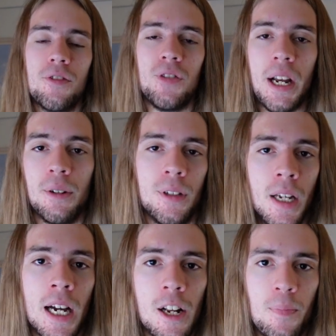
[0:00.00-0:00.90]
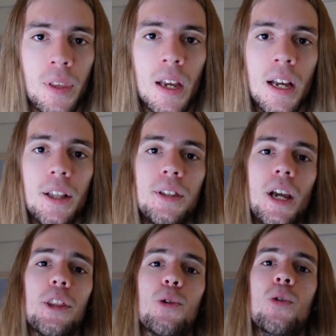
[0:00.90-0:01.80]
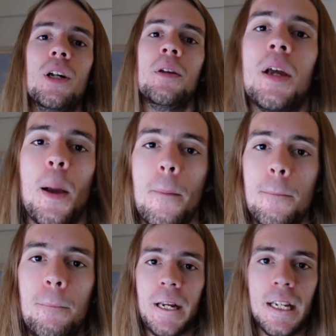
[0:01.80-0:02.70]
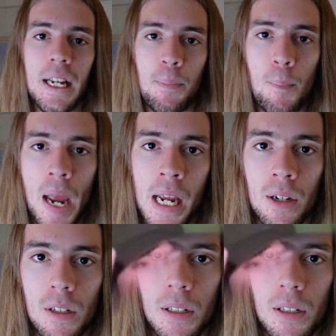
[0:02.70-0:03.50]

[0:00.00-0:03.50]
the final cut. The other one being male.